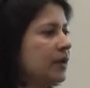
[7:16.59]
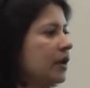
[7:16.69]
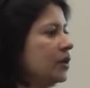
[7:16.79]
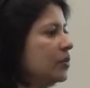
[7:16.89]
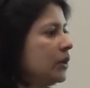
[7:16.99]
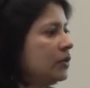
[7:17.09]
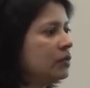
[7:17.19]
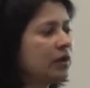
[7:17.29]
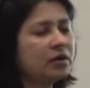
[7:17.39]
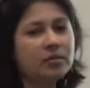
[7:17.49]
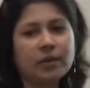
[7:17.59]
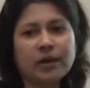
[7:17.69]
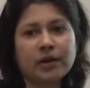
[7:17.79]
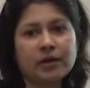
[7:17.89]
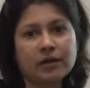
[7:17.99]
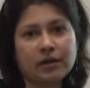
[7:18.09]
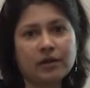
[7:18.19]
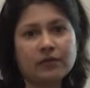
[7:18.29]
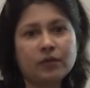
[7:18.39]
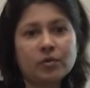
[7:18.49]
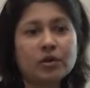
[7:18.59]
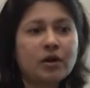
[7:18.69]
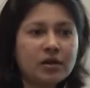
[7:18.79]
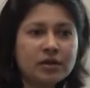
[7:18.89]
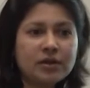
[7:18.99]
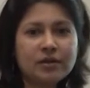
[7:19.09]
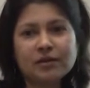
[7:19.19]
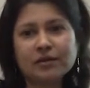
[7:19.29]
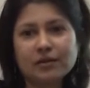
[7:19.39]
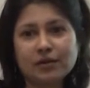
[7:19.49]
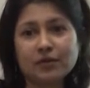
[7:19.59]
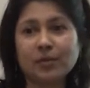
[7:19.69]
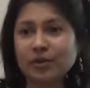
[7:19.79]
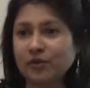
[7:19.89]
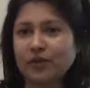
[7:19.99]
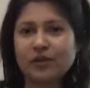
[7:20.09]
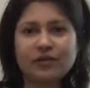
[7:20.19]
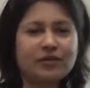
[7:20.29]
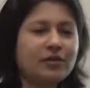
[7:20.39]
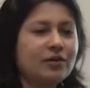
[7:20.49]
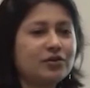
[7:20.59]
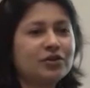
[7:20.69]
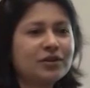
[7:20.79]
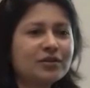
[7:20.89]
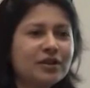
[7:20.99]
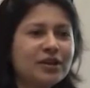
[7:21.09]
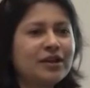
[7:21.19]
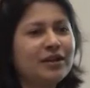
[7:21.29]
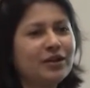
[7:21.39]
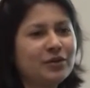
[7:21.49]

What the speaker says: It's being run by a former colleague of a bunch of us called Shankari,